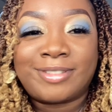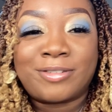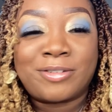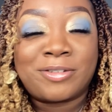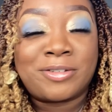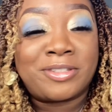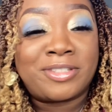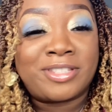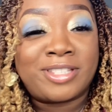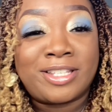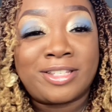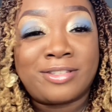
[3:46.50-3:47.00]

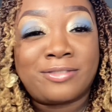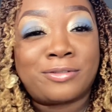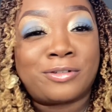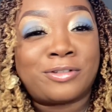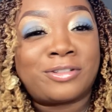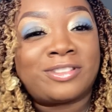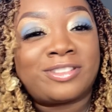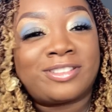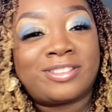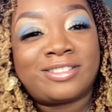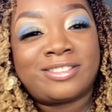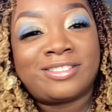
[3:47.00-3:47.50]
First things
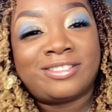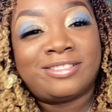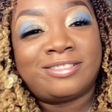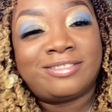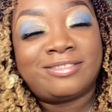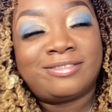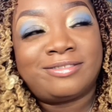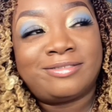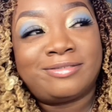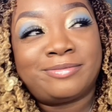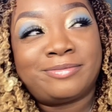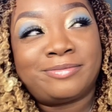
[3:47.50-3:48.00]
first,
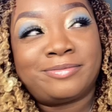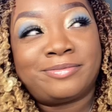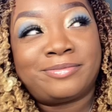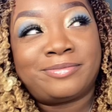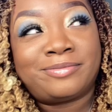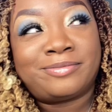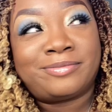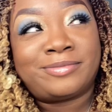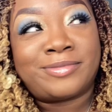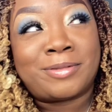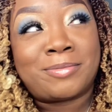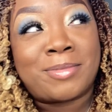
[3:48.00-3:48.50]

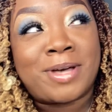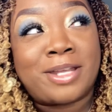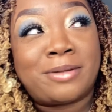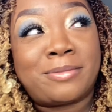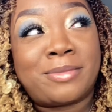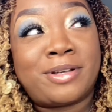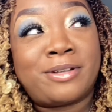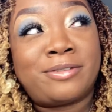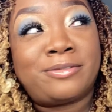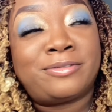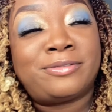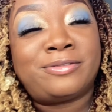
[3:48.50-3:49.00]
the man
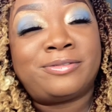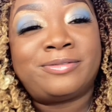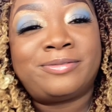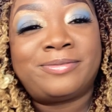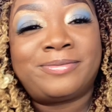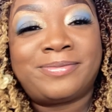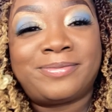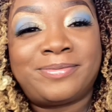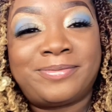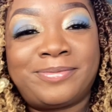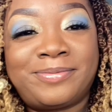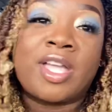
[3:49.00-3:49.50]
above.
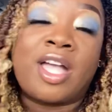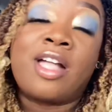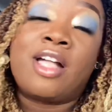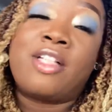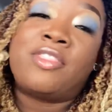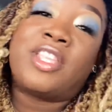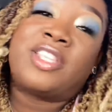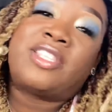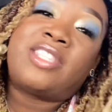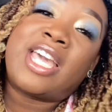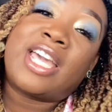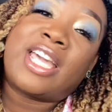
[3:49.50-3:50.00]

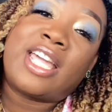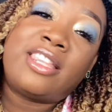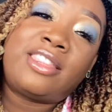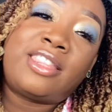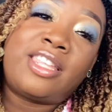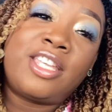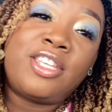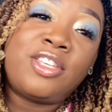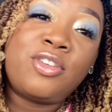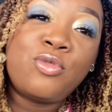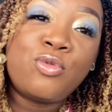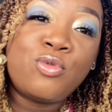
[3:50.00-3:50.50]
The second
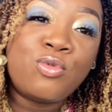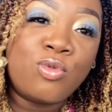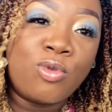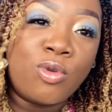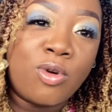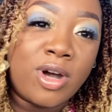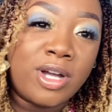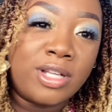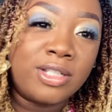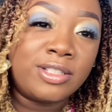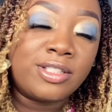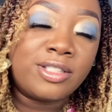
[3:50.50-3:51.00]
thing you
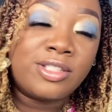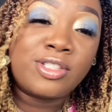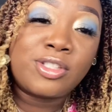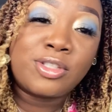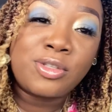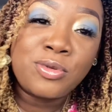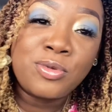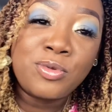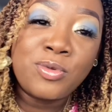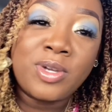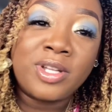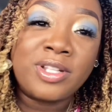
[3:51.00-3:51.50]
want
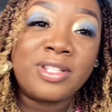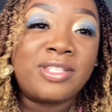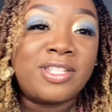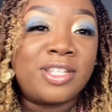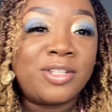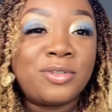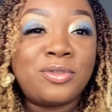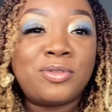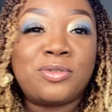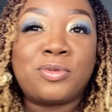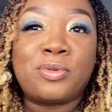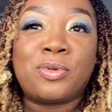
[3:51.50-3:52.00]
to
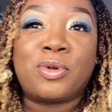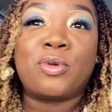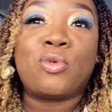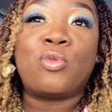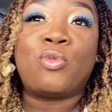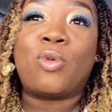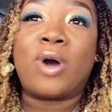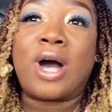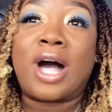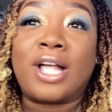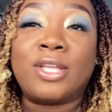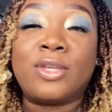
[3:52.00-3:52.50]
continue doing
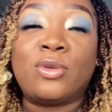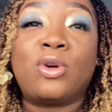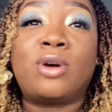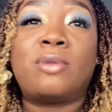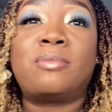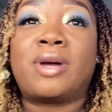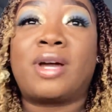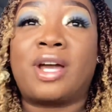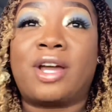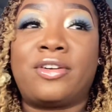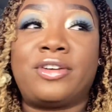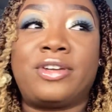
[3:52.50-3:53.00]
while you are
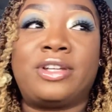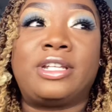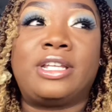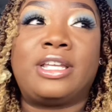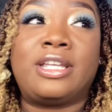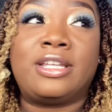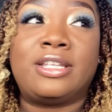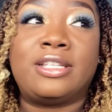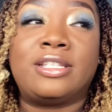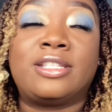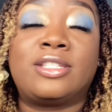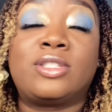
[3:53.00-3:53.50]
married
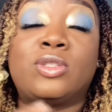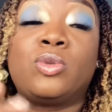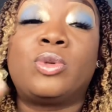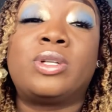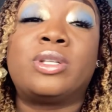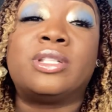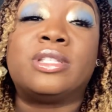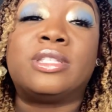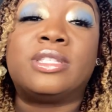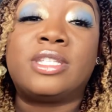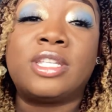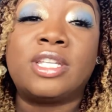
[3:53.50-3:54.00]
is to
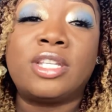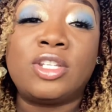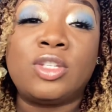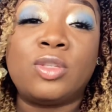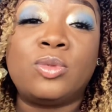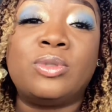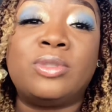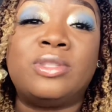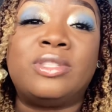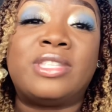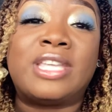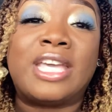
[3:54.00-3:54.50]

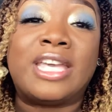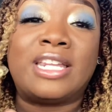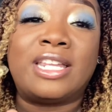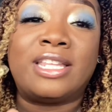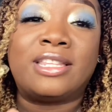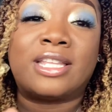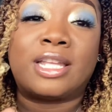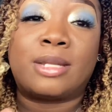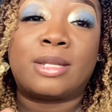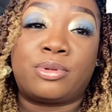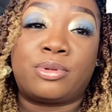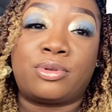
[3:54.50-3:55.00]
continue
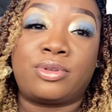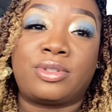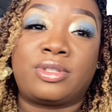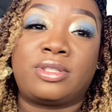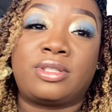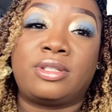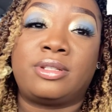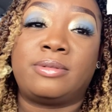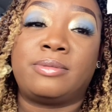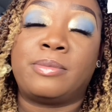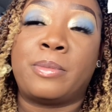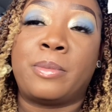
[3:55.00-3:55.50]
dating
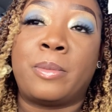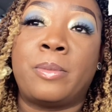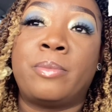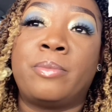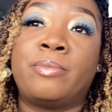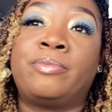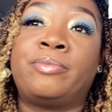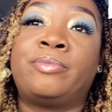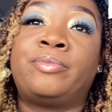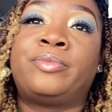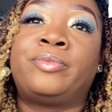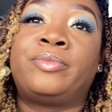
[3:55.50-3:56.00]
person.
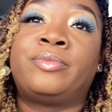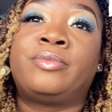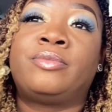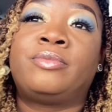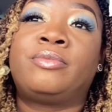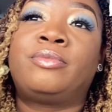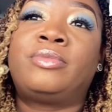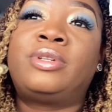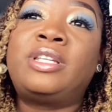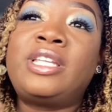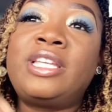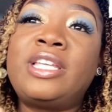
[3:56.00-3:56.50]

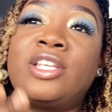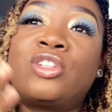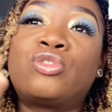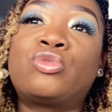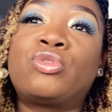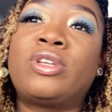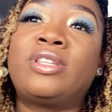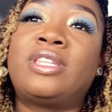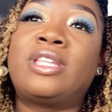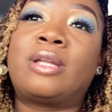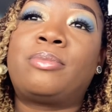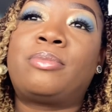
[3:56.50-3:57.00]
Please
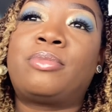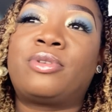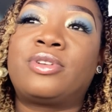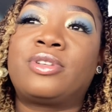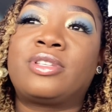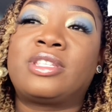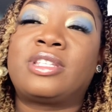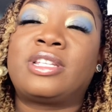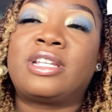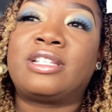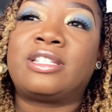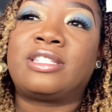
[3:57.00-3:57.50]
treat that
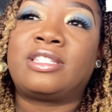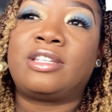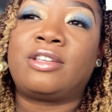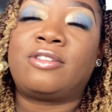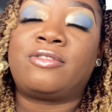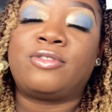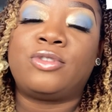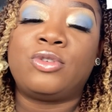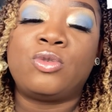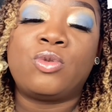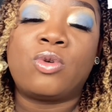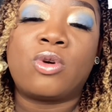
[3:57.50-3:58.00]
person as
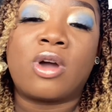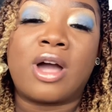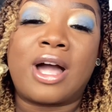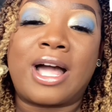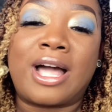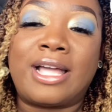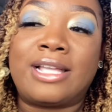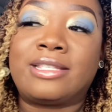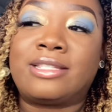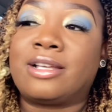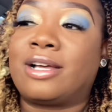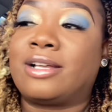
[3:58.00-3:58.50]
if you
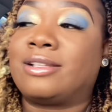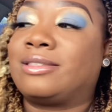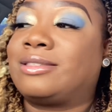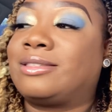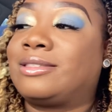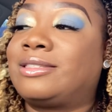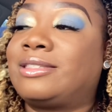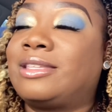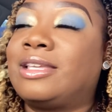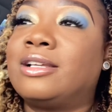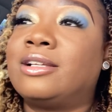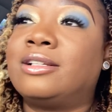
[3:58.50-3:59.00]
guys are
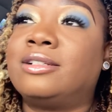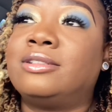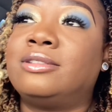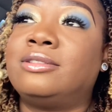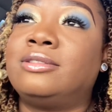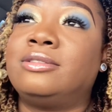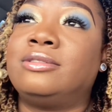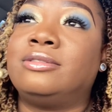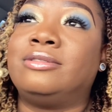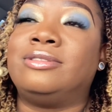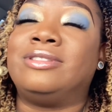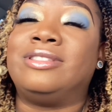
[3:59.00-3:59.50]

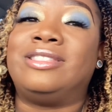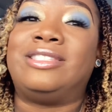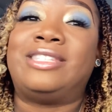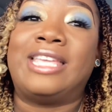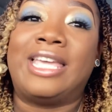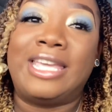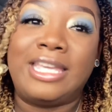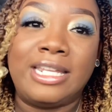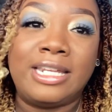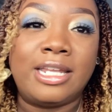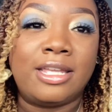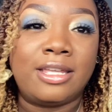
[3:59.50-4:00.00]
still
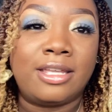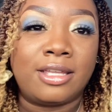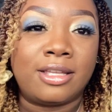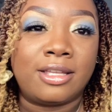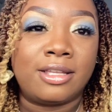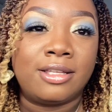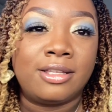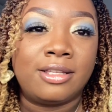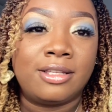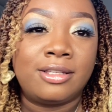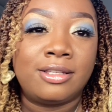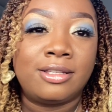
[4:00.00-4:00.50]
dating.
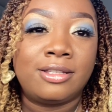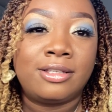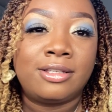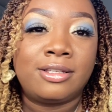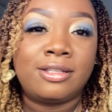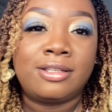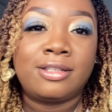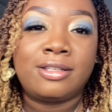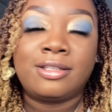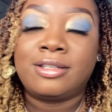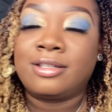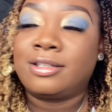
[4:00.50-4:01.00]

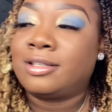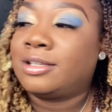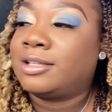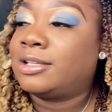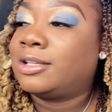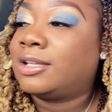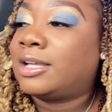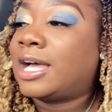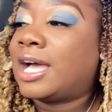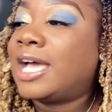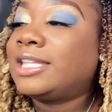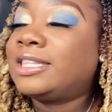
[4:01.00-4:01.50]

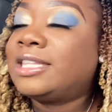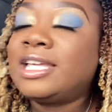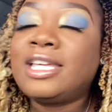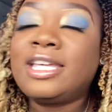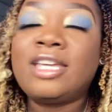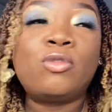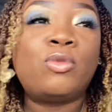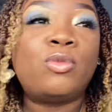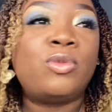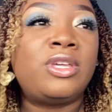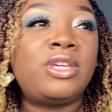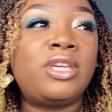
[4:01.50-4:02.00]
I think
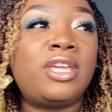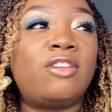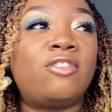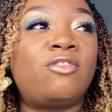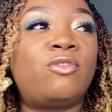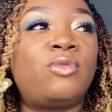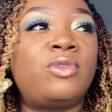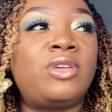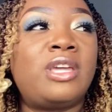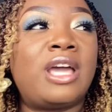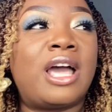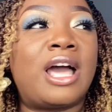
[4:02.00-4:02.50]
if
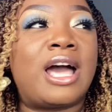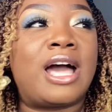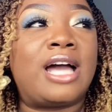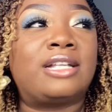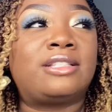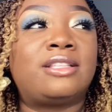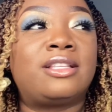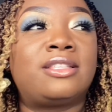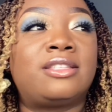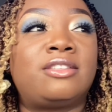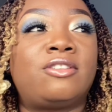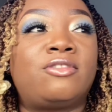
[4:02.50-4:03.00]
we
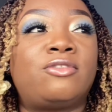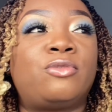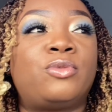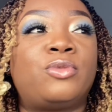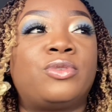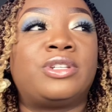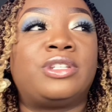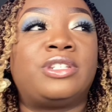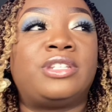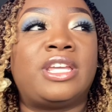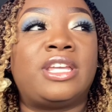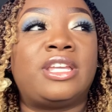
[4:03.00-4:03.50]
act as if
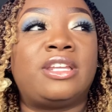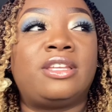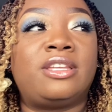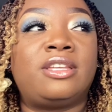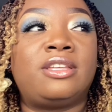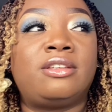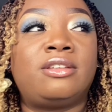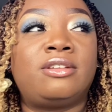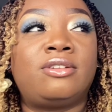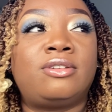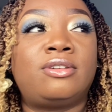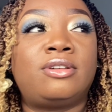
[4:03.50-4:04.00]

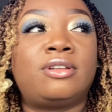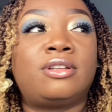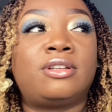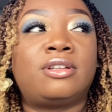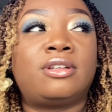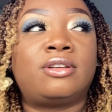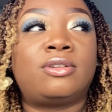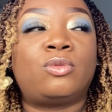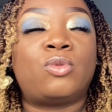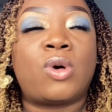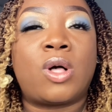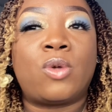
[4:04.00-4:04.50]
dating
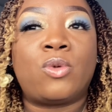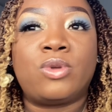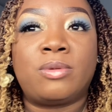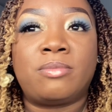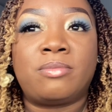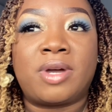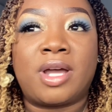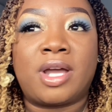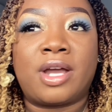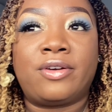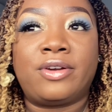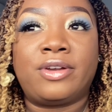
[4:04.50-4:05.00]
while we're
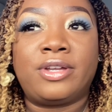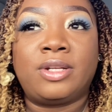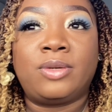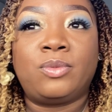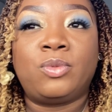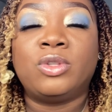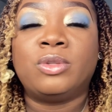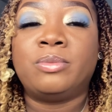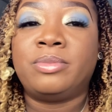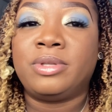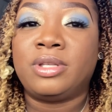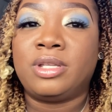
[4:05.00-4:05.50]
married,
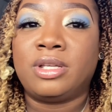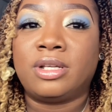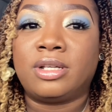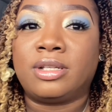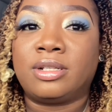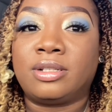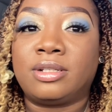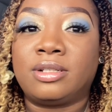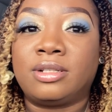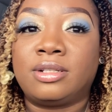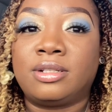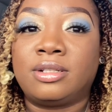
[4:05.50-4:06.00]
we'll be good.
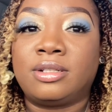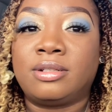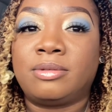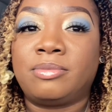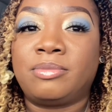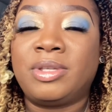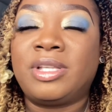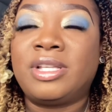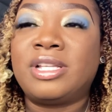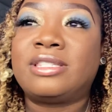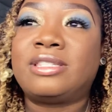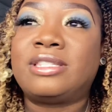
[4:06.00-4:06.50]

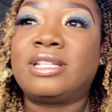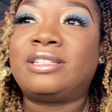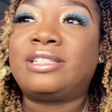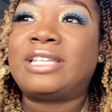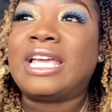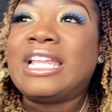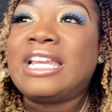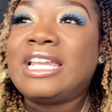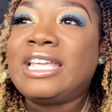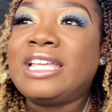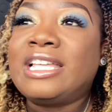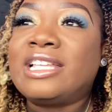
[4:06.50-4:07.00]
Because the
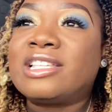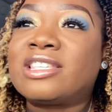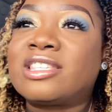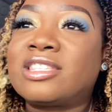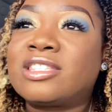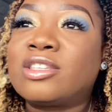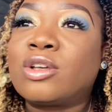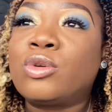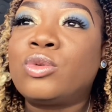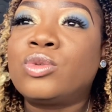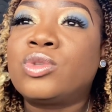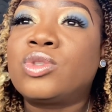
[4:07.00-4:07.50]
dating is
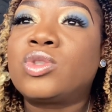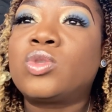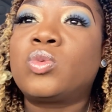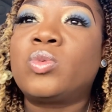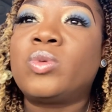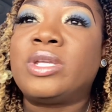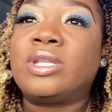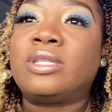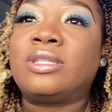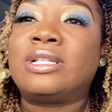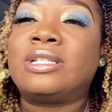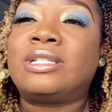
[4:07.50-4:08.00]
so
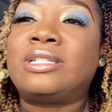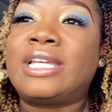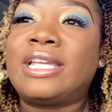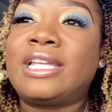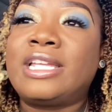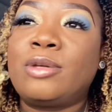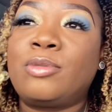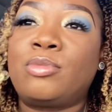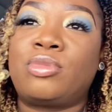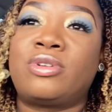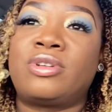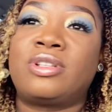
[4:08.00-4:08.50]
sweet. The
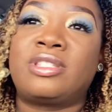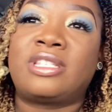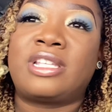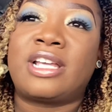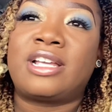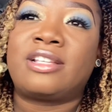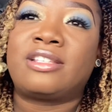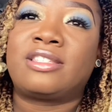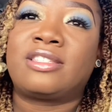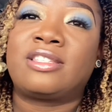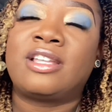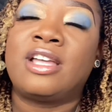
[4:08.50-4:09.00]
dating
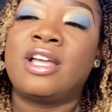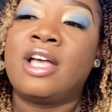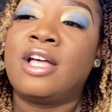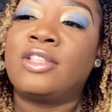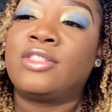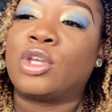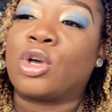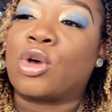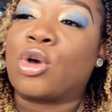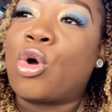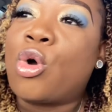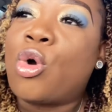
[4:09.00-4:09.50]
process,
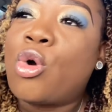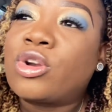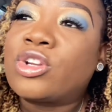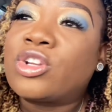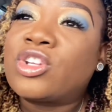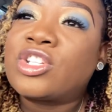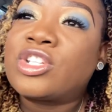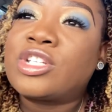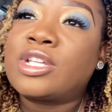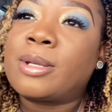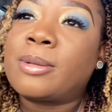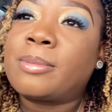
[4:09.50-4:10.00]
the
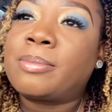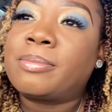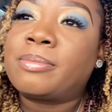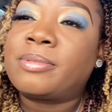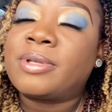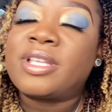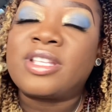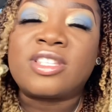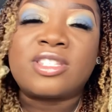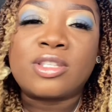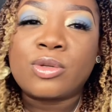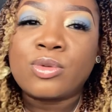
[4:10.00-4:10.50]
courtship
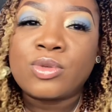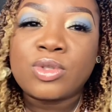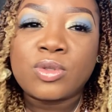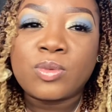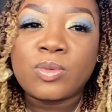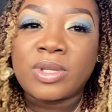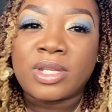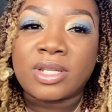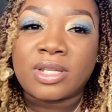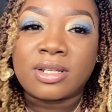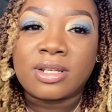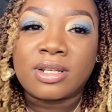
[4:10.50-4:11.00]
is so
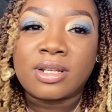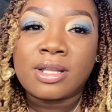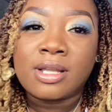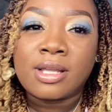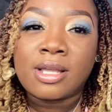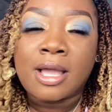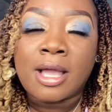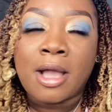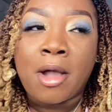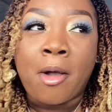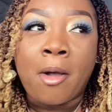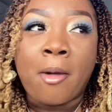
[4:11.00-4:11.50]
sweet.
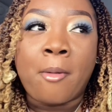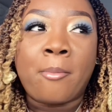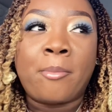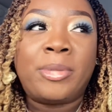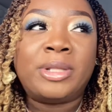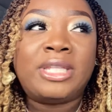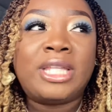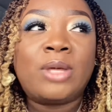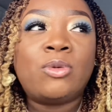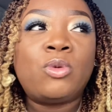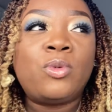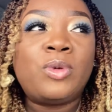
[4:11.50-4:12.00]

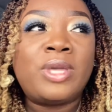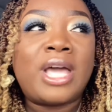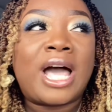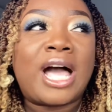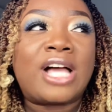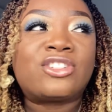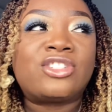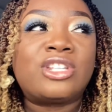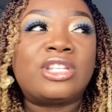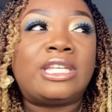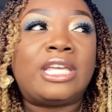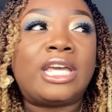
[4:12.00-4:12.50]
But then when we
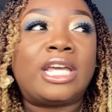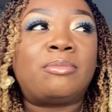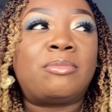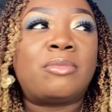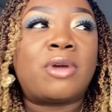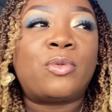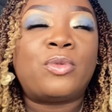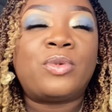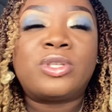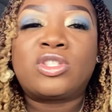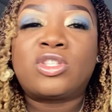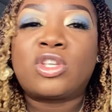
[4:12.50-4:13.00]
actually get
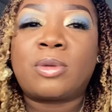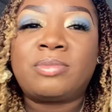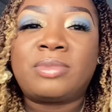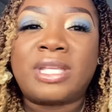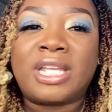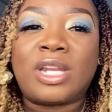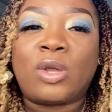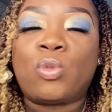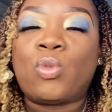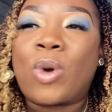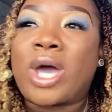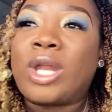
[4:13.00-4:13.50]
married, we stop
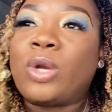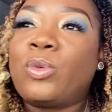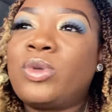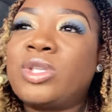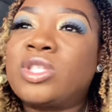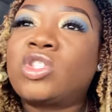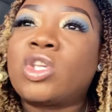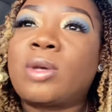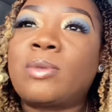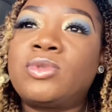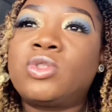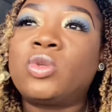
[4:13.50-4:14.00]
dating. Why do we
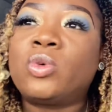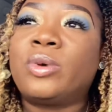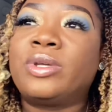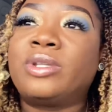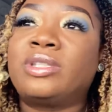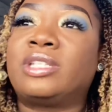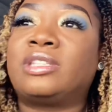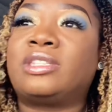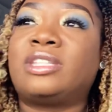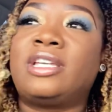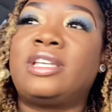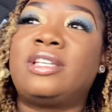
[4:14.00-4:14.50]
stop doing
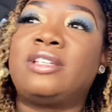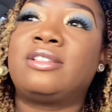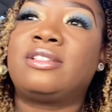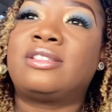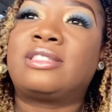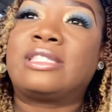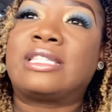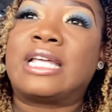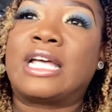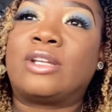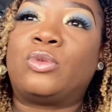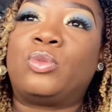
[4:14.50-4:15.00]
the
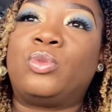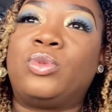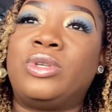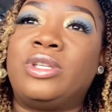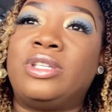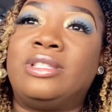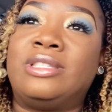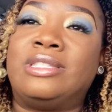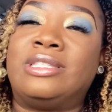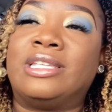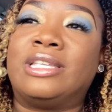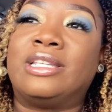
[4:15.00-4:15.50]
things that we
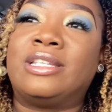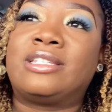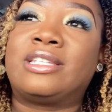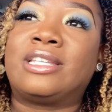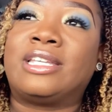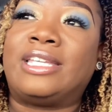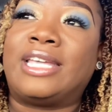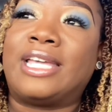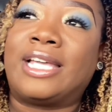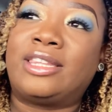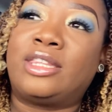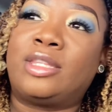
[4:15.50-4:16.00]
did to
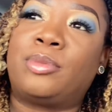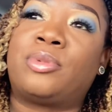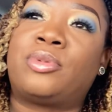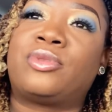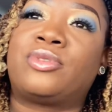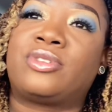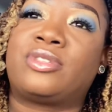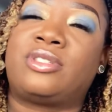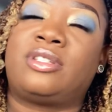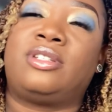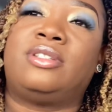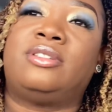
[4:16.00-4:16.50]
get the
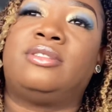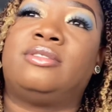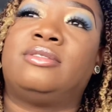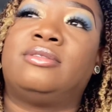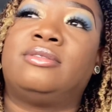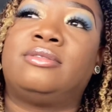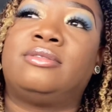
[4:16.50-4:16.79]
person?